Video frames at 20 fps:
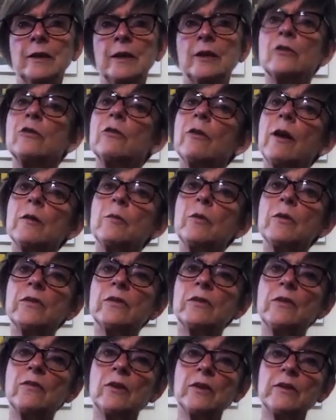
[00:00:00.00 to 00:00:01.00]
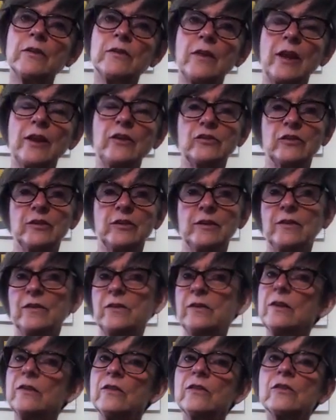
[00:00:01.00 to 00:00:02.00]
incredible civilizations
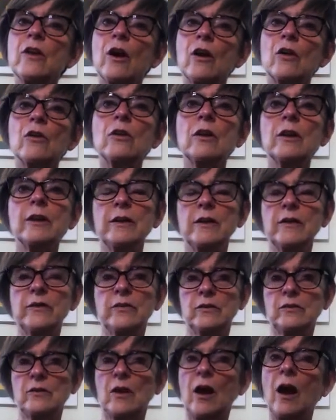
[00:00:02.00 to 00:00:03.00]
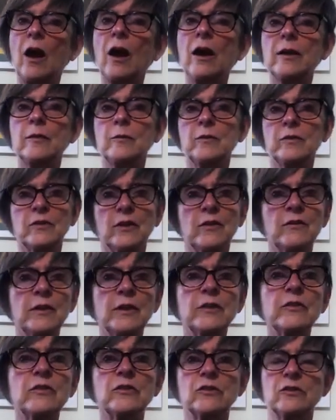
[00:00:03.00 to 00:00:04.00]
since the earliest times of
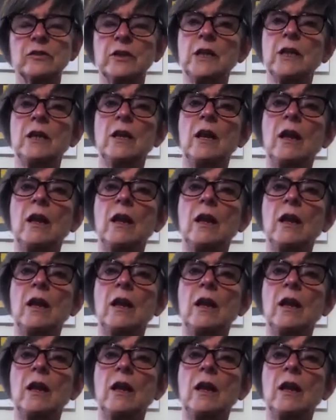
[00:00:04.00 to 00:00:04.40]
history,